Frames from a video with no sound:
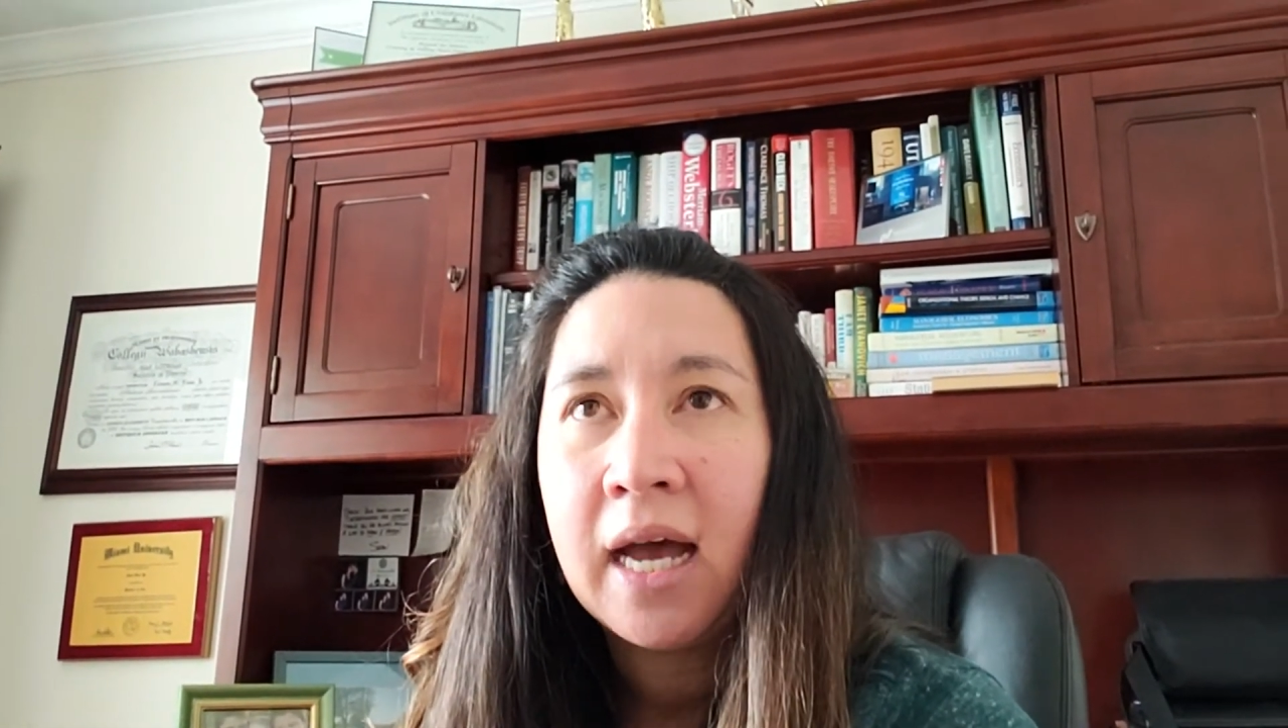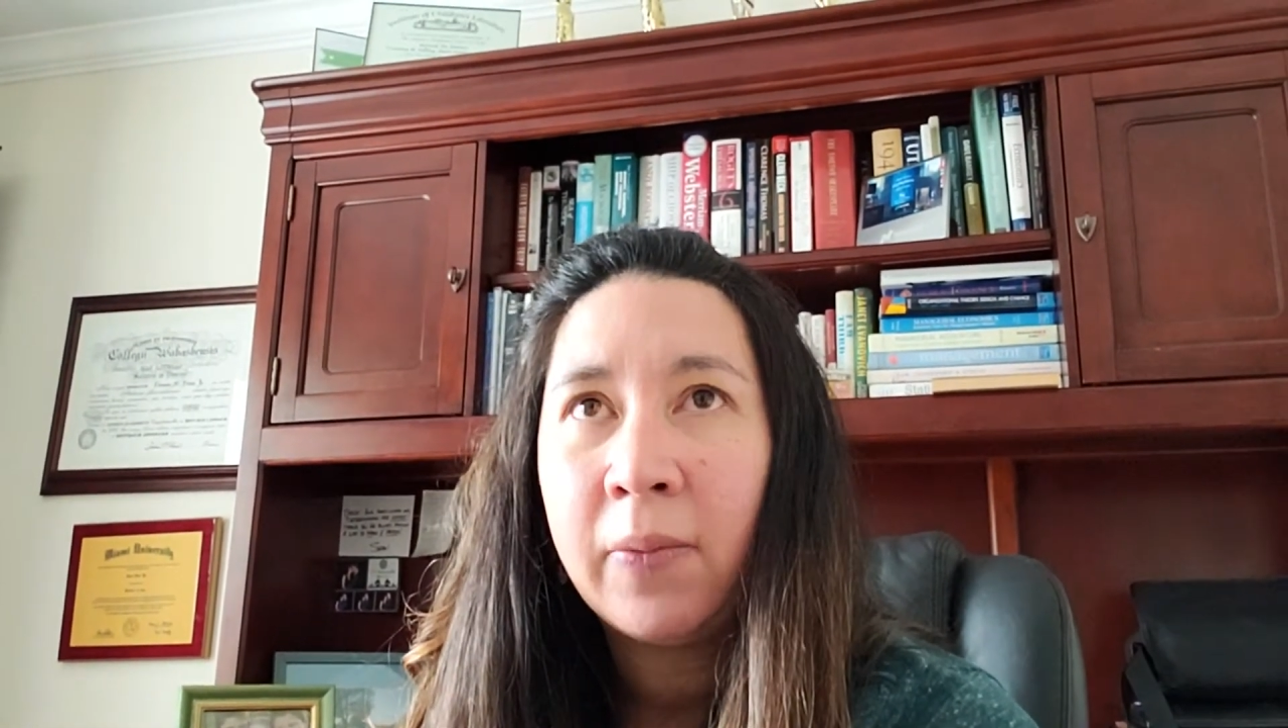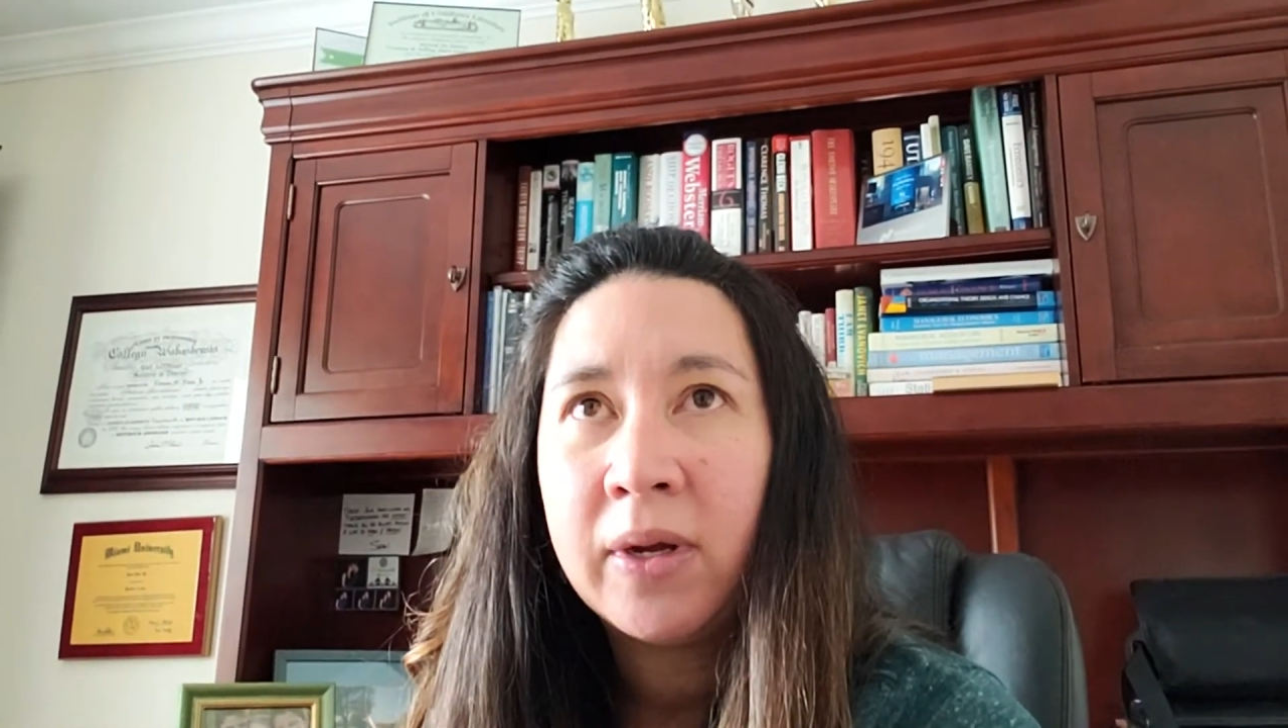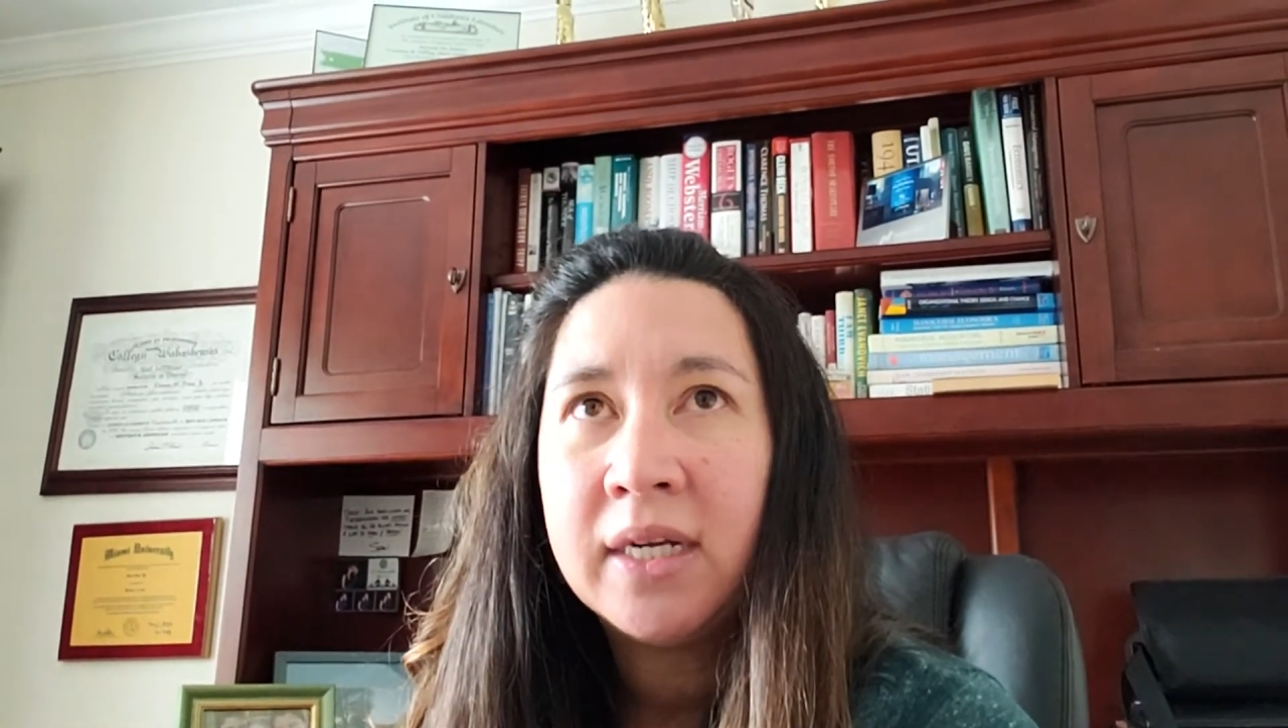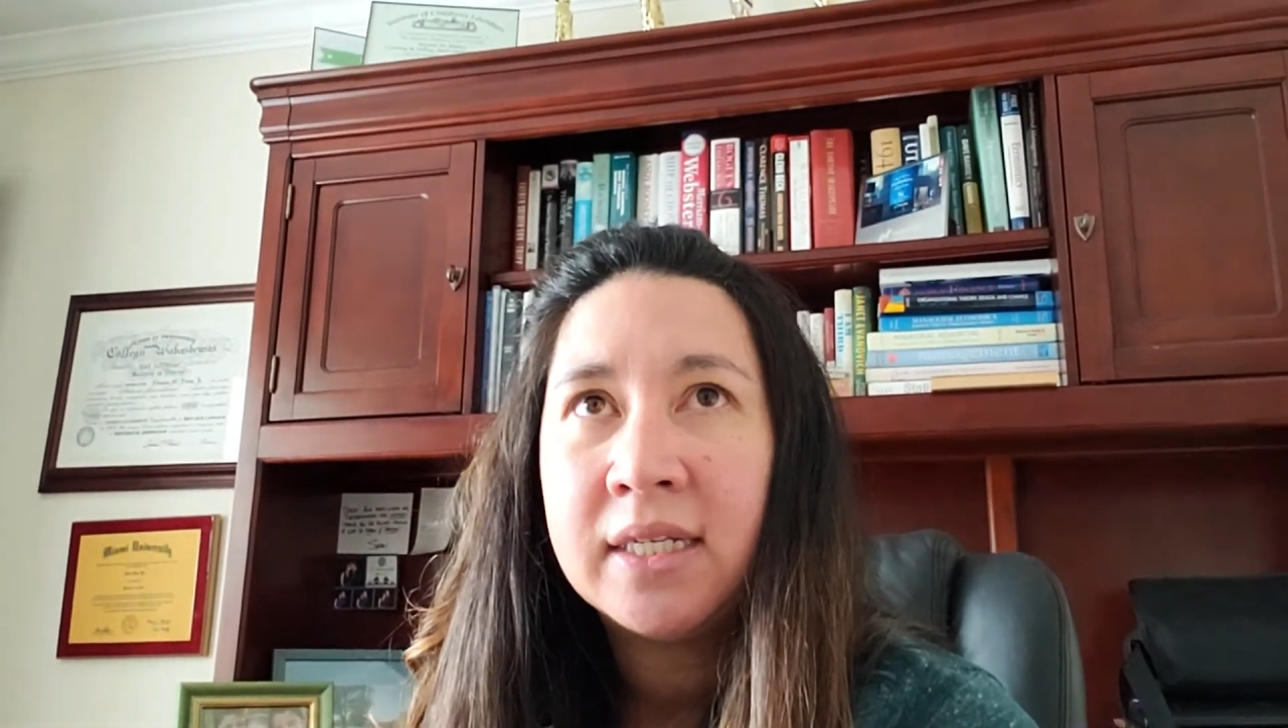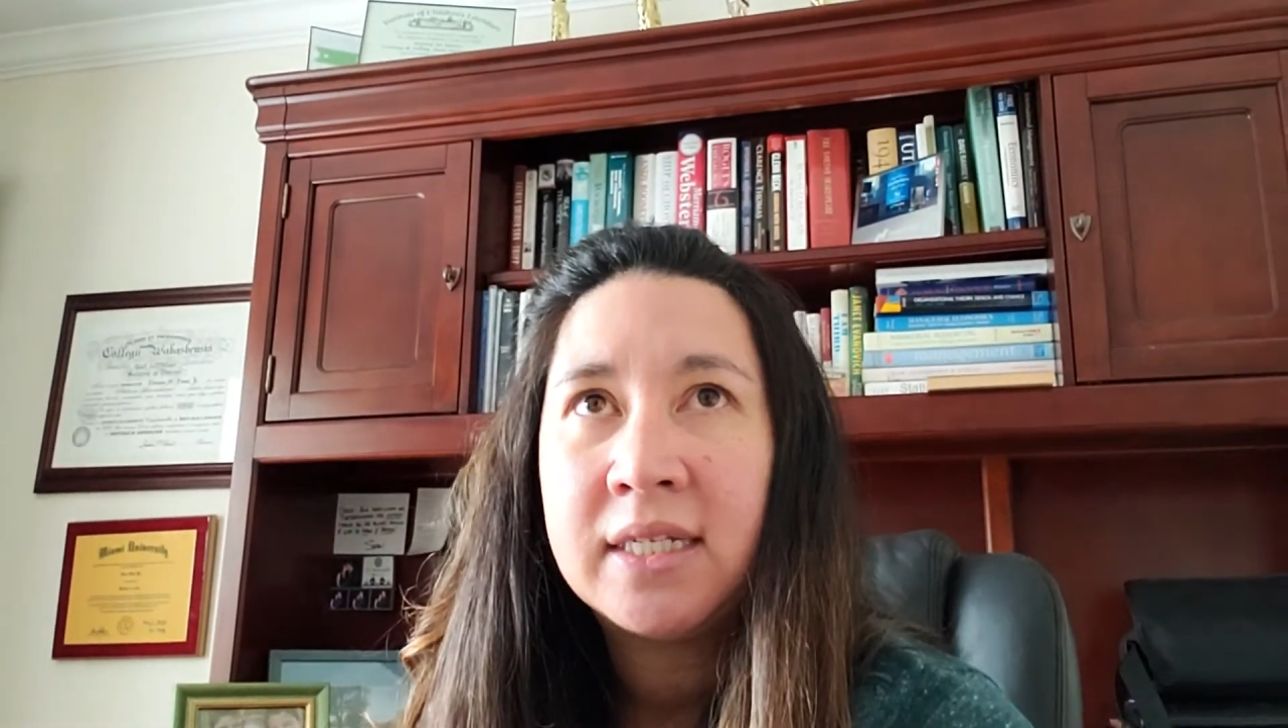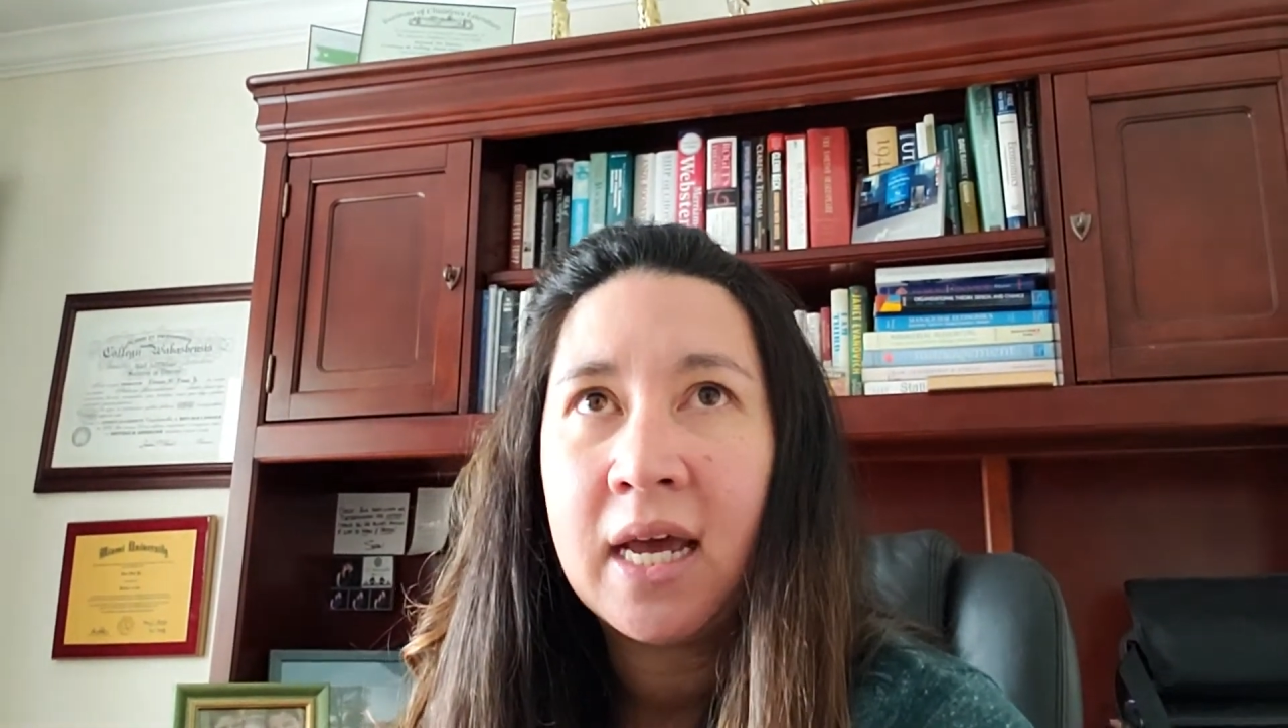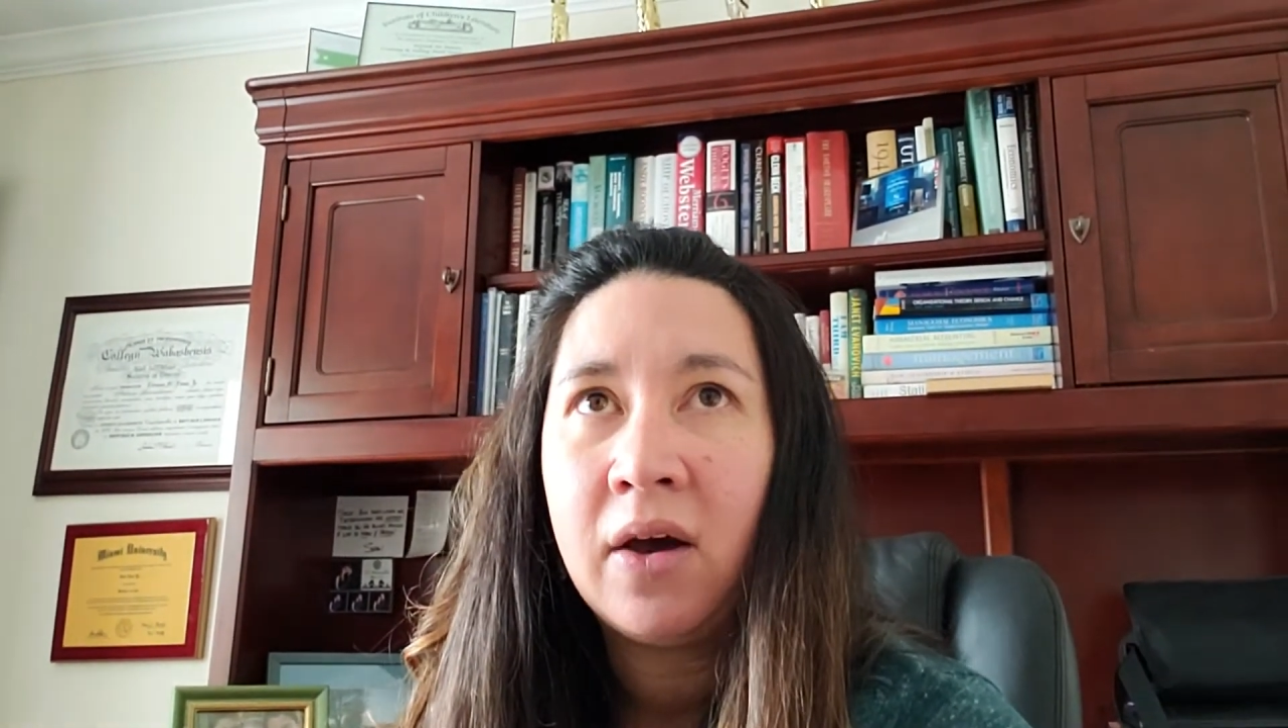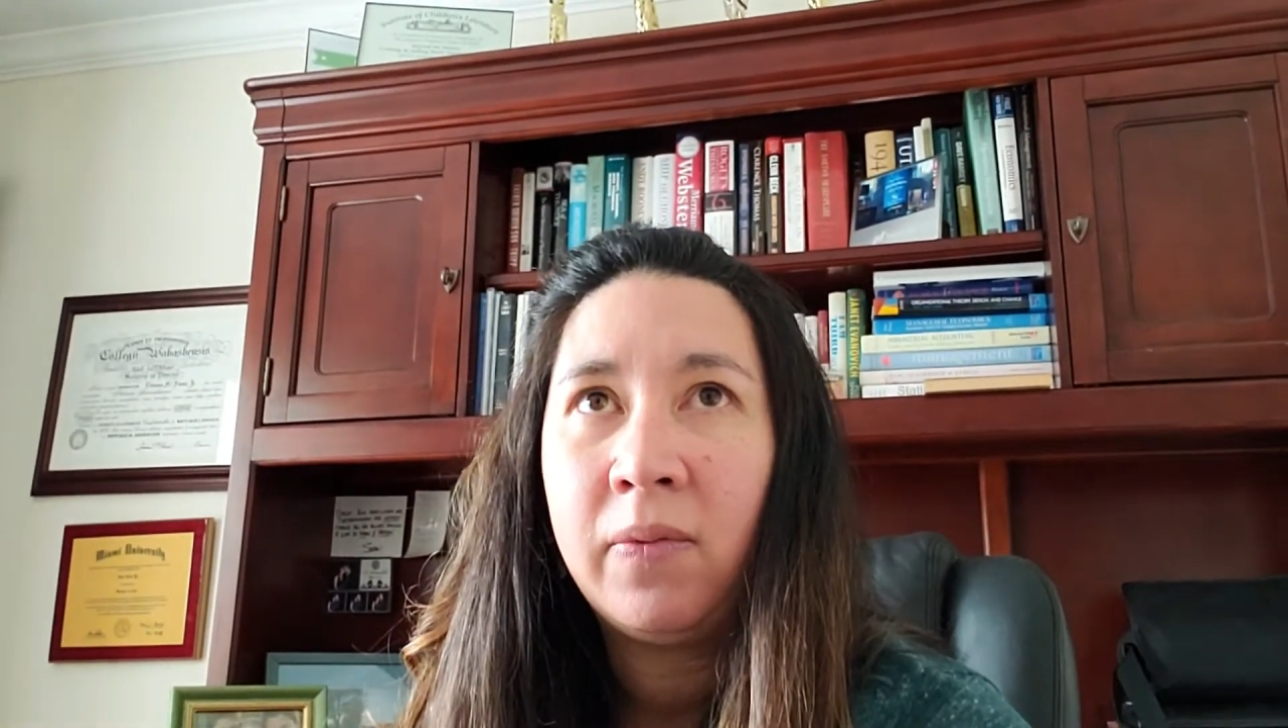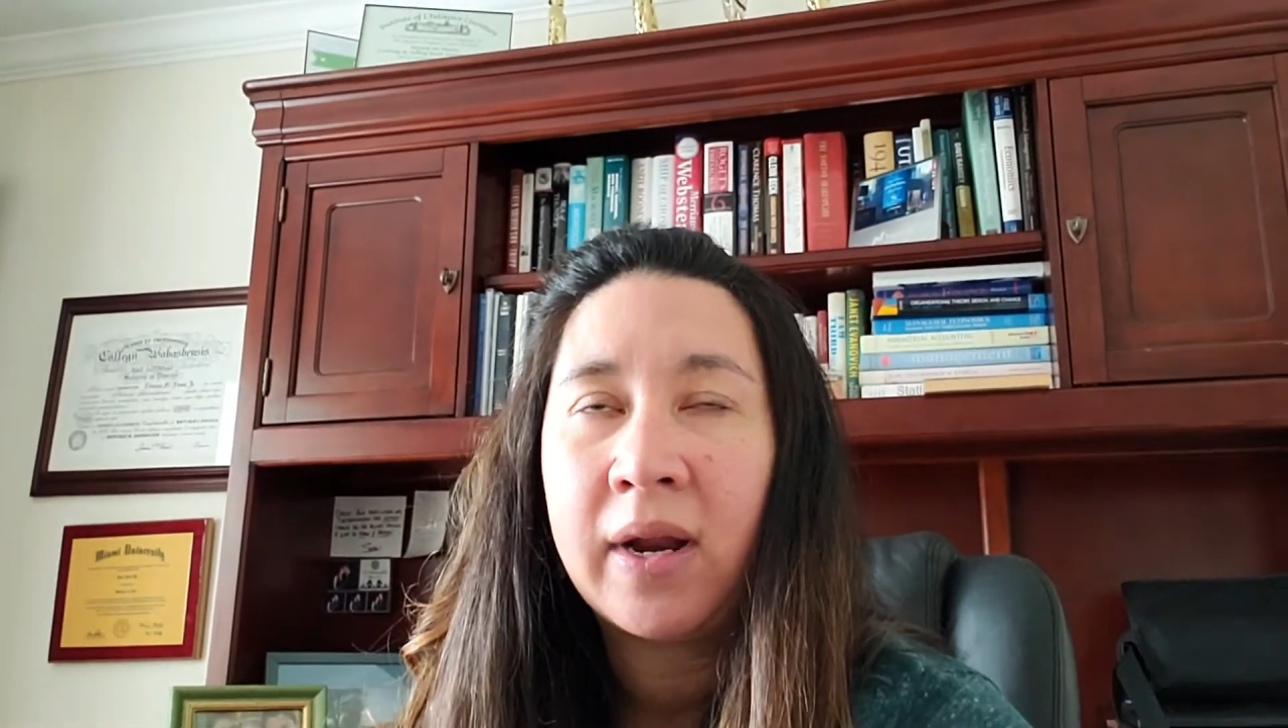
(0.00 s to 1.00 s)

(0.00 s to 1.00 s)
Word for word: I wanted to tell